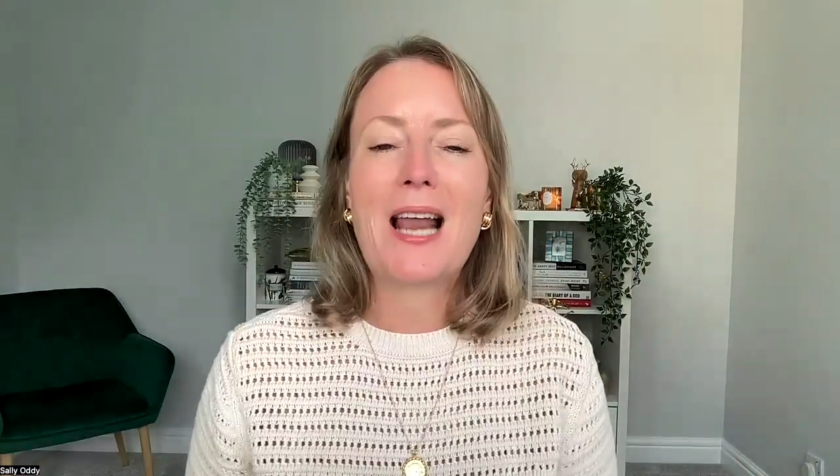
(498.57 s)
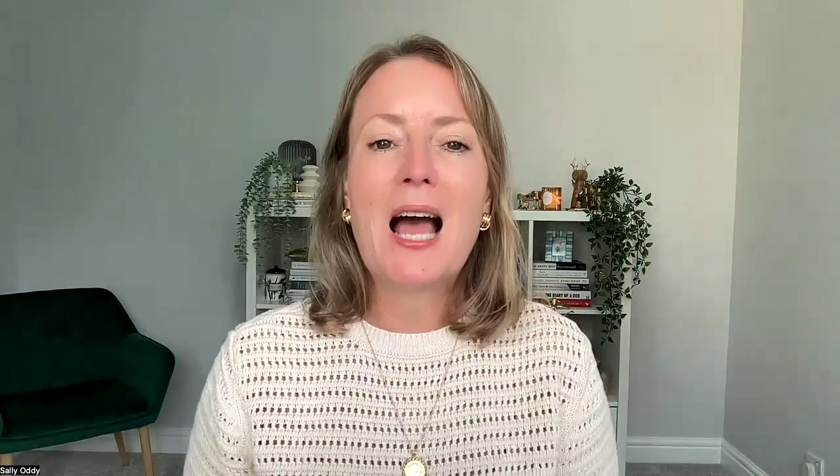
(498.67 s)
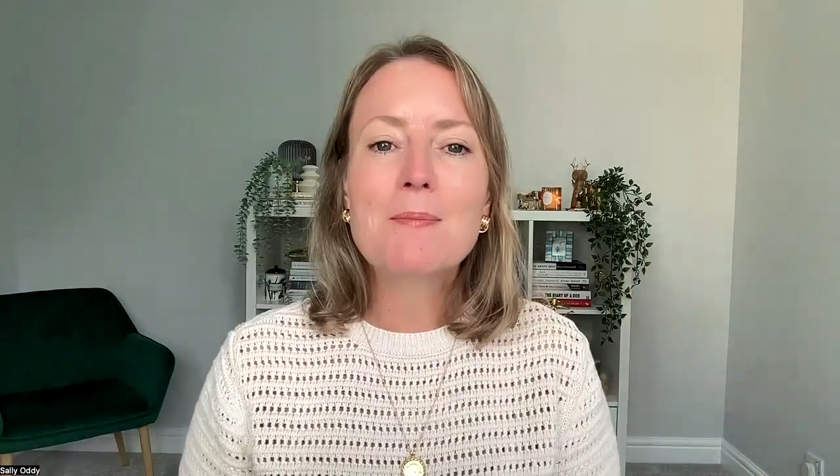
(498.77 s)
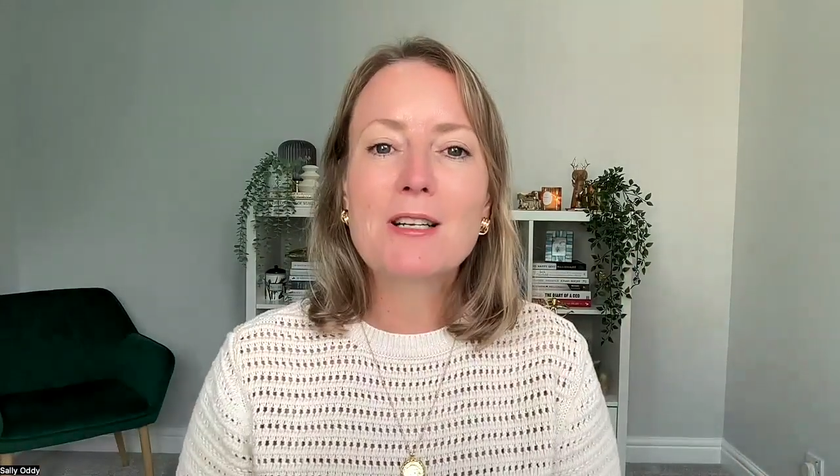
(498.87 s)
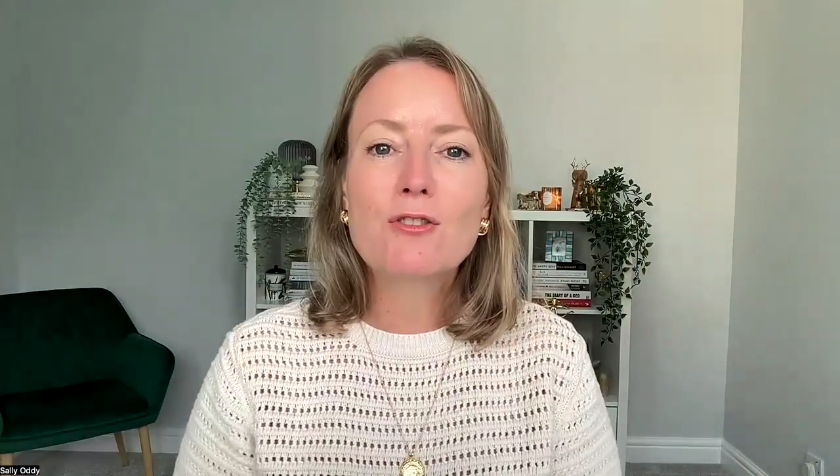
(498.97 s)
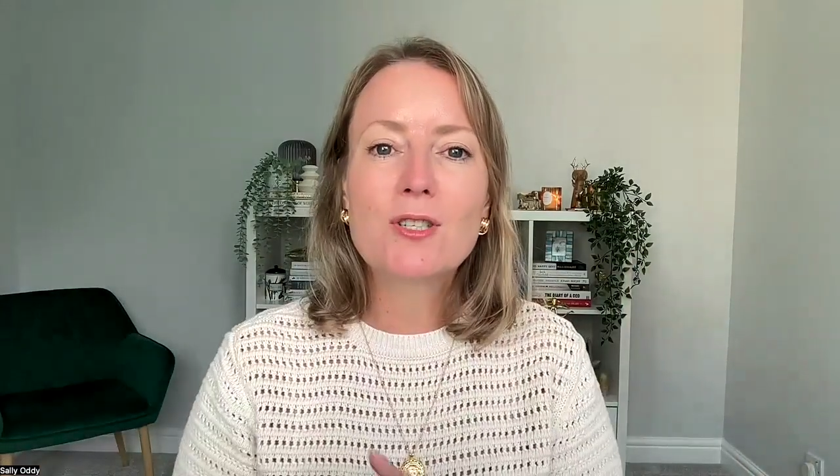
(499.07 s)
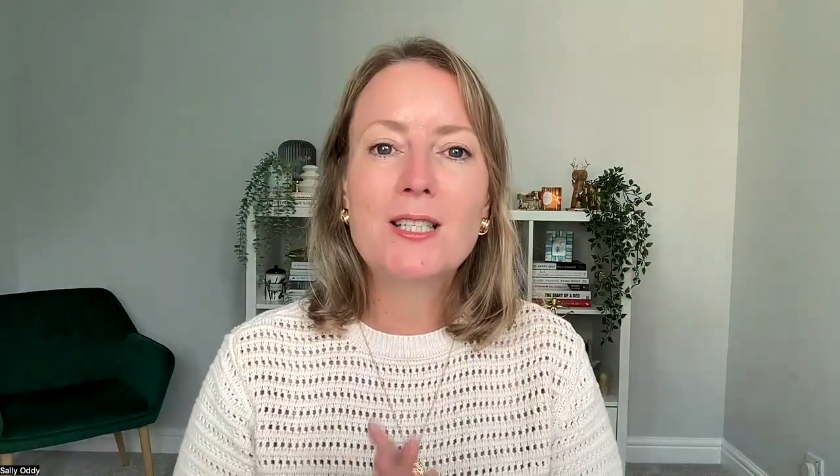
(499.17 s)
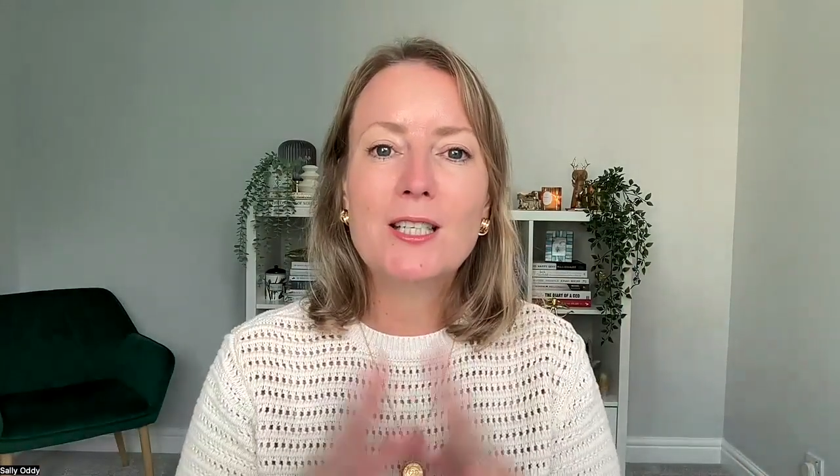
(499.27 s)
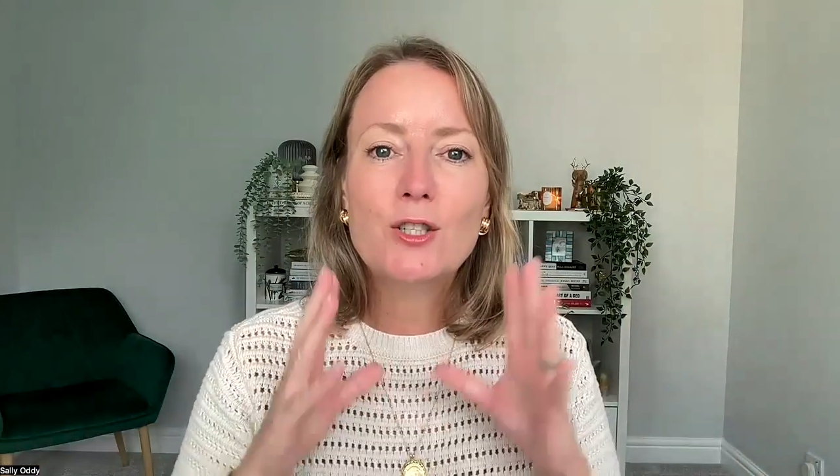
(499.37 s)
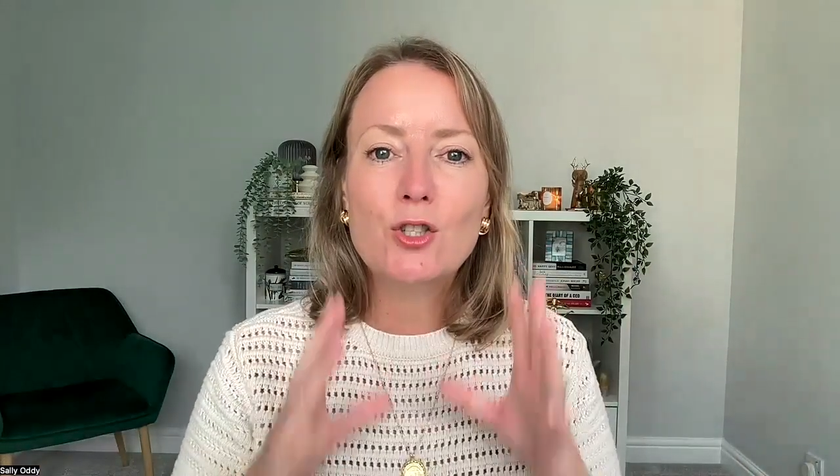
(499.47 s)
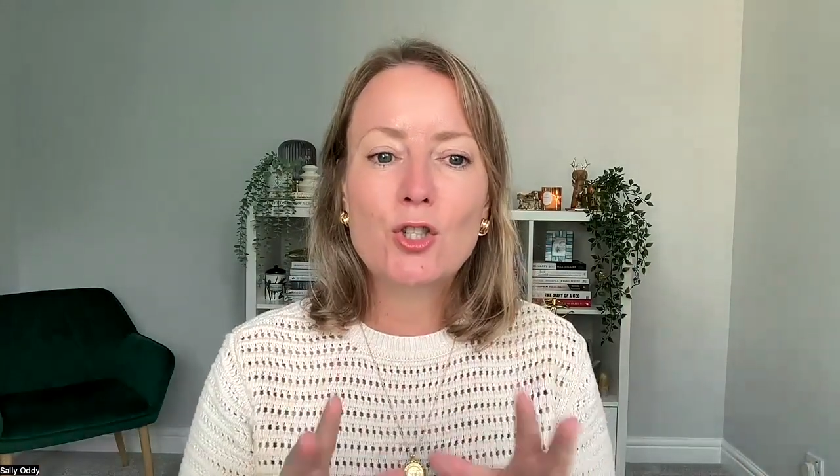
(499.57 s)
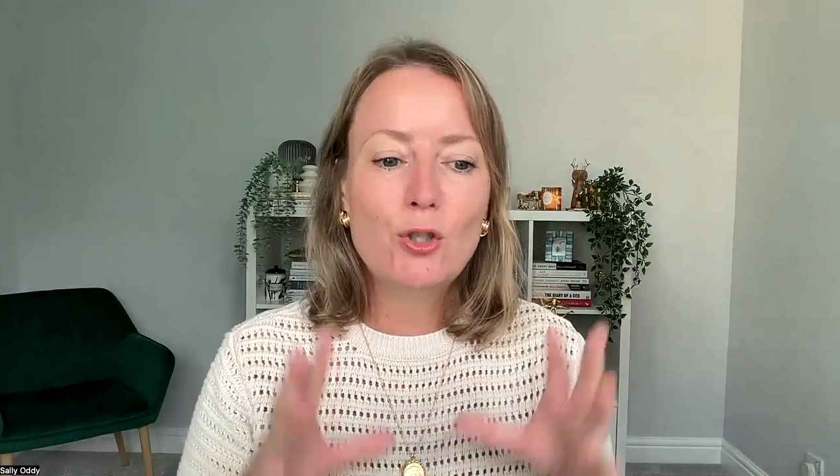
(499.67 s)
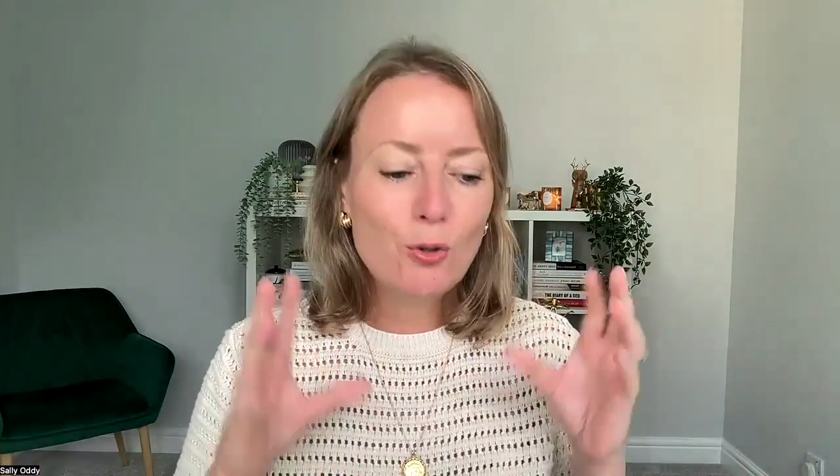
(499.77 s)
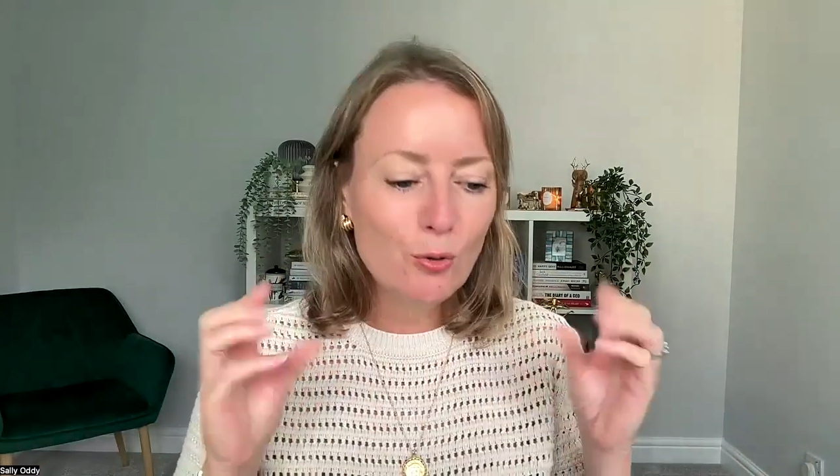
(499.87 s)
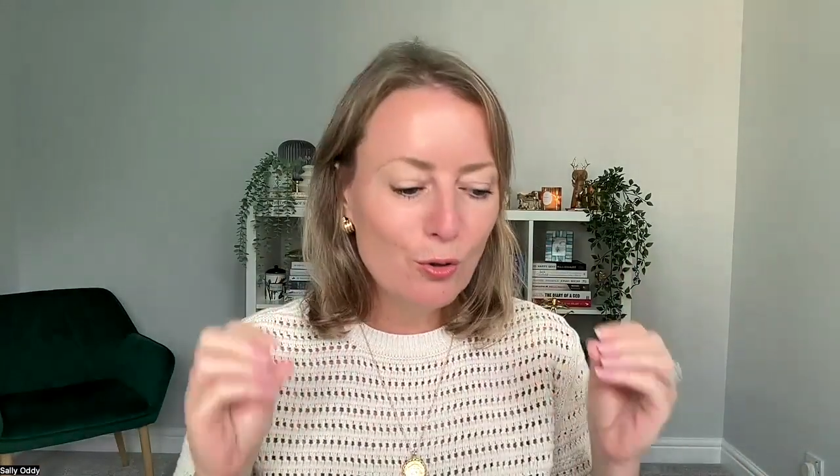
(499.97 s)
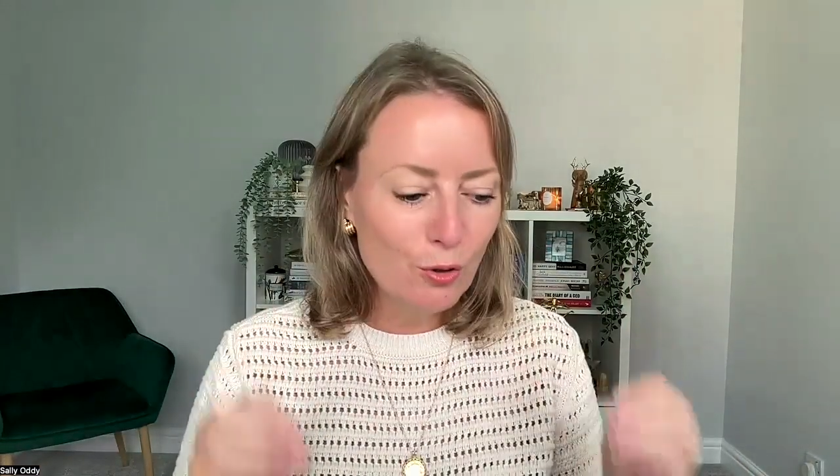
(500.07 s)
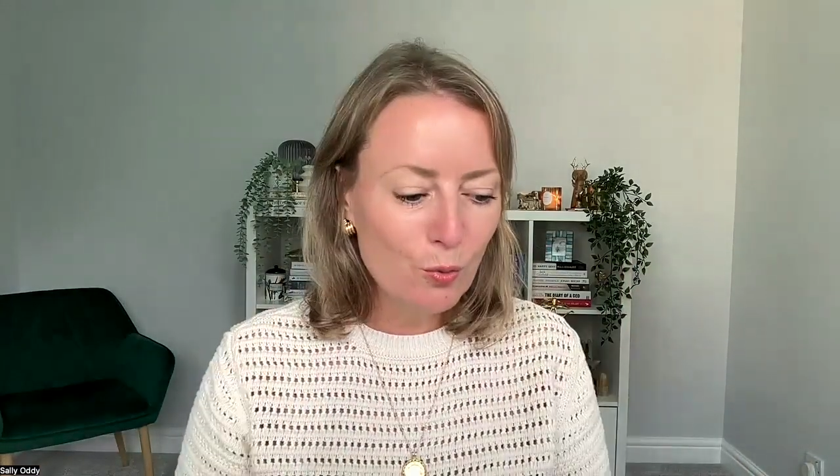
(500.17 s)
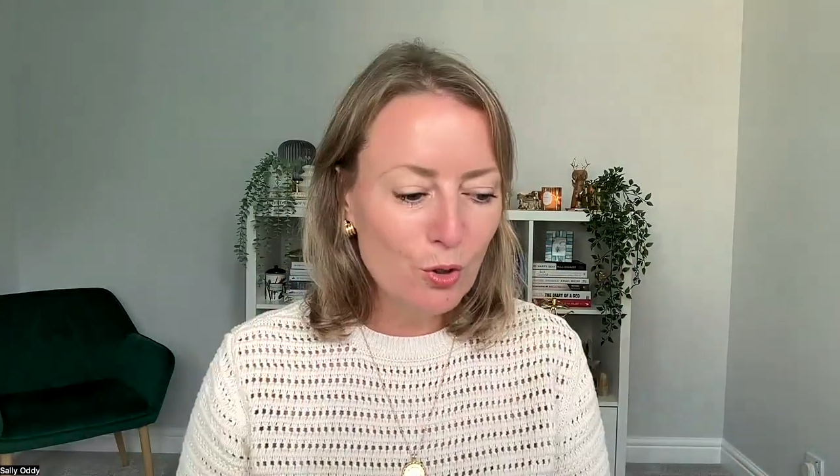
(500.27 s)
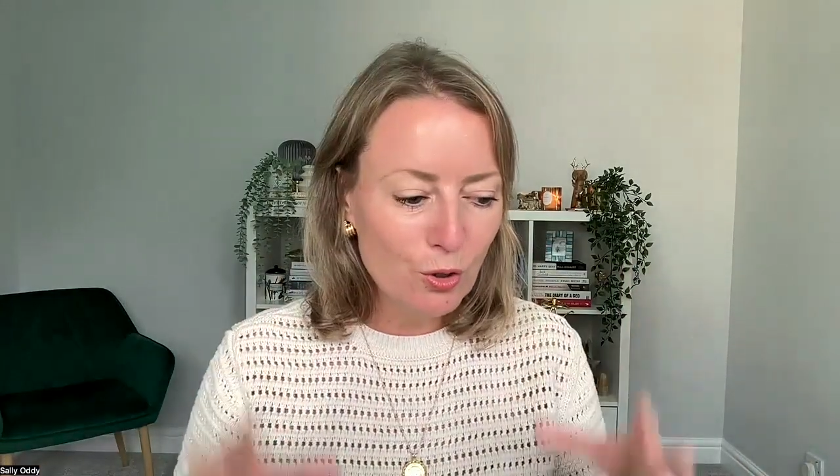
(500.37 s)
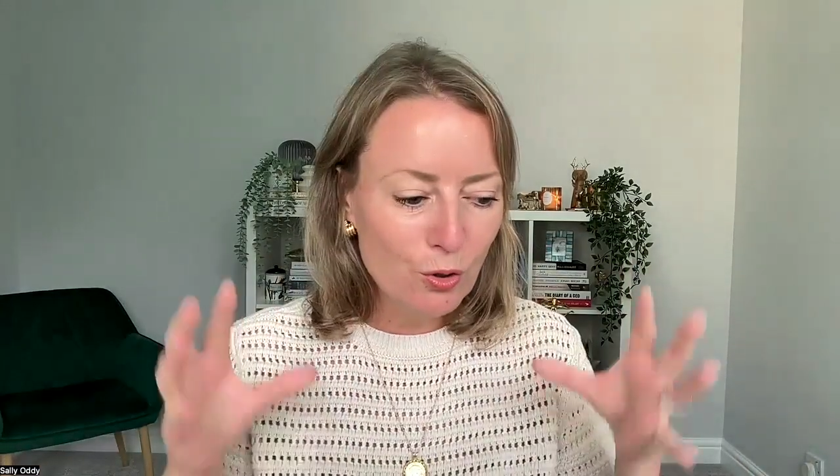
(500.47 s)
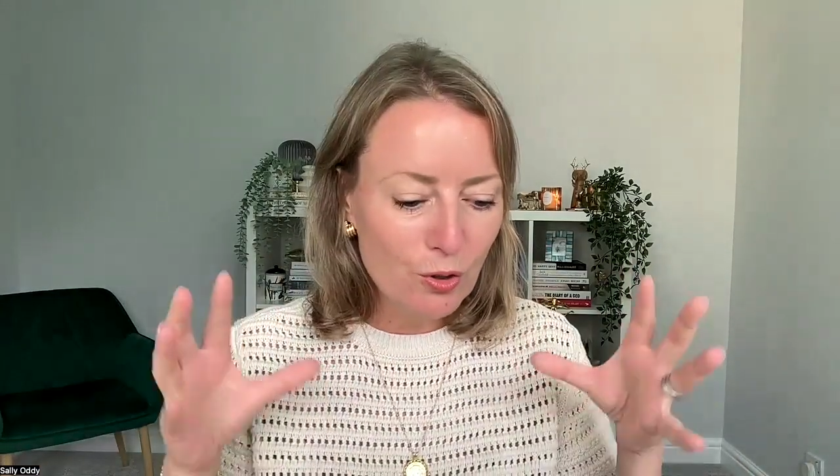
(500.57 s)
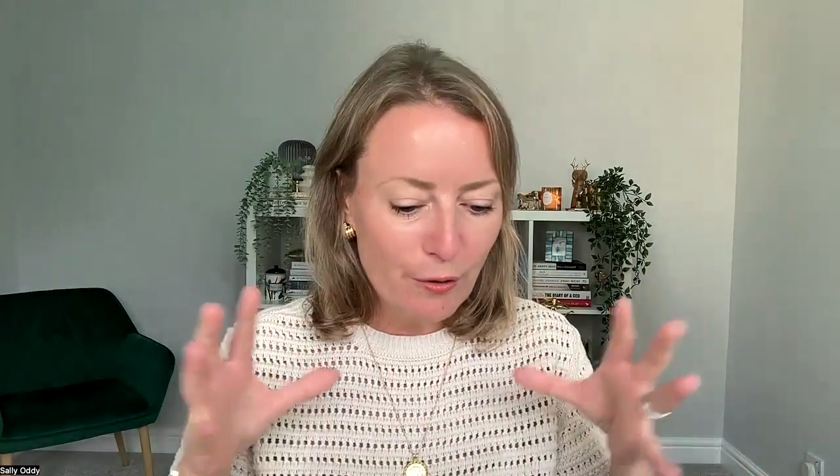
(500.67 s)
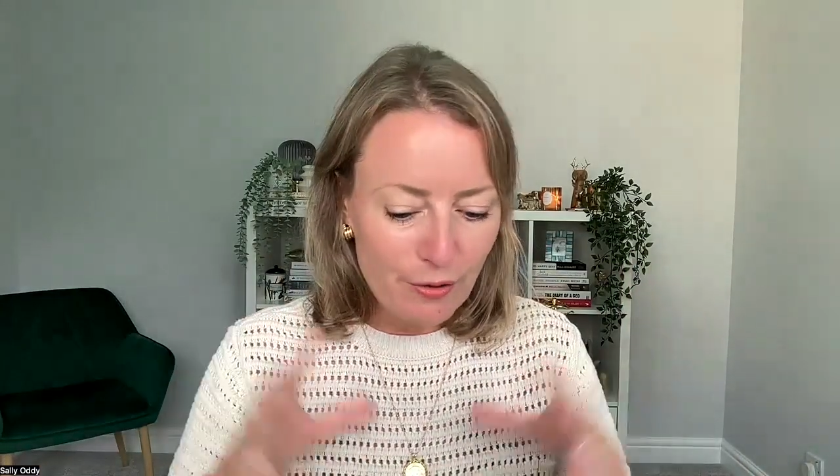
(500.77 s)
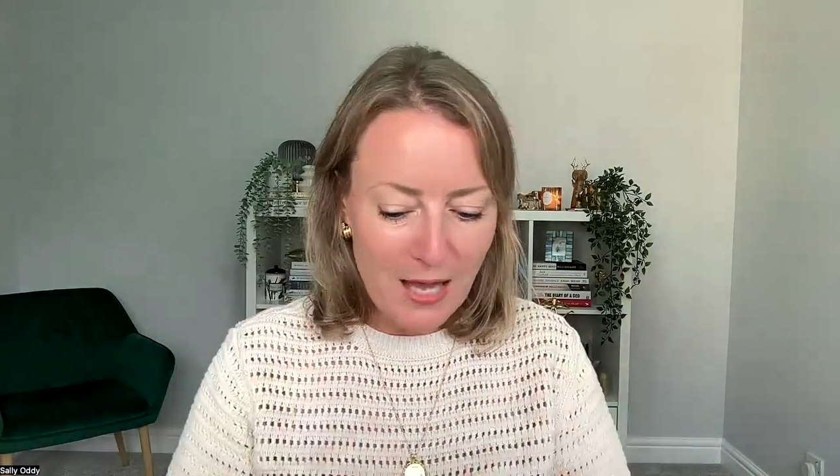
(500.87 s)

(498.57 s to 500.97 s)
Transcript: I'm interested in the